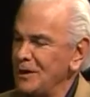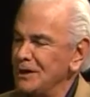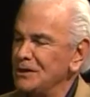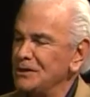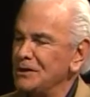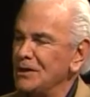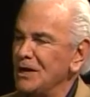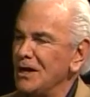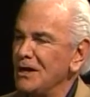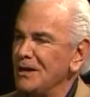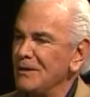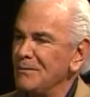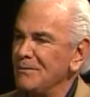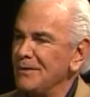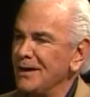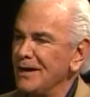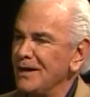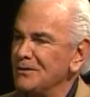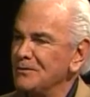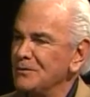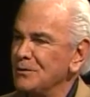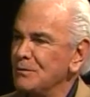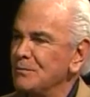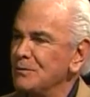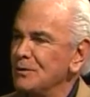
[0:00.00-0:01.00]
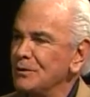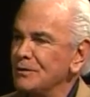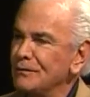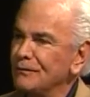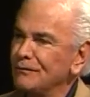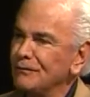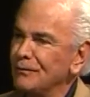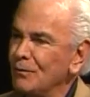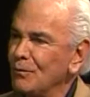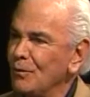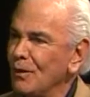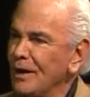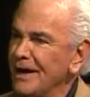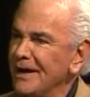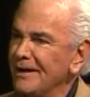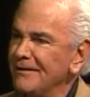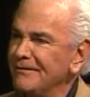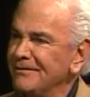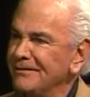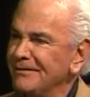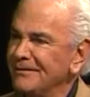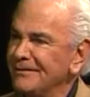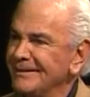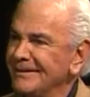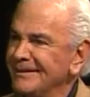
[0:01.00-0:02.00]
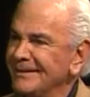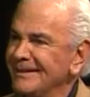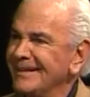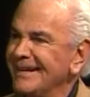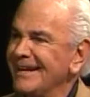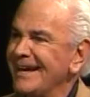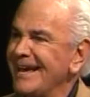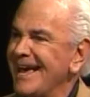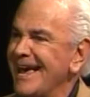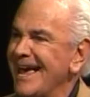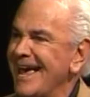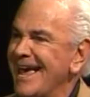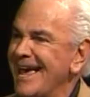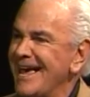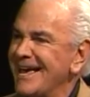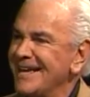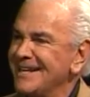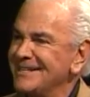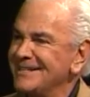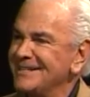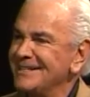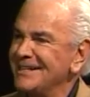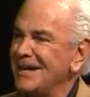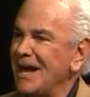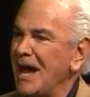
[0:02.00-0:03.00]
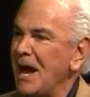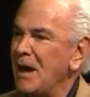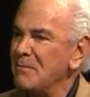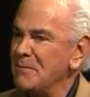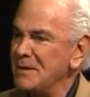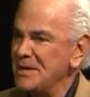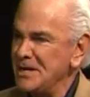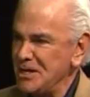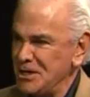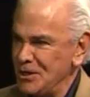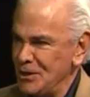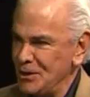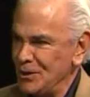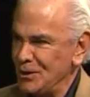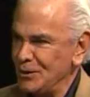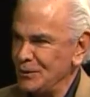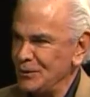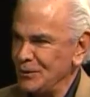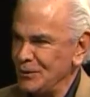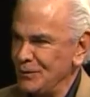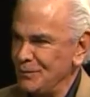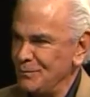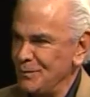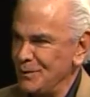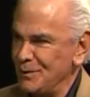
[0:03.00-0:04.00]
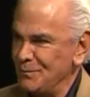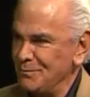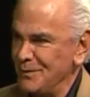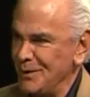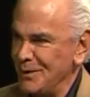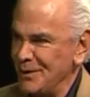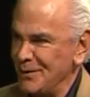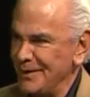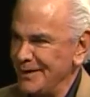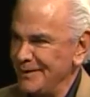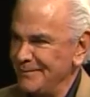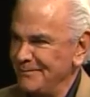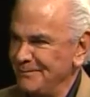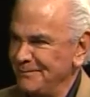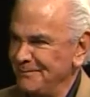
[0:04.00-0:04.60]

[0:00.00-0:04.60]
I want to talk about your beautiful wife and how many years you've been married.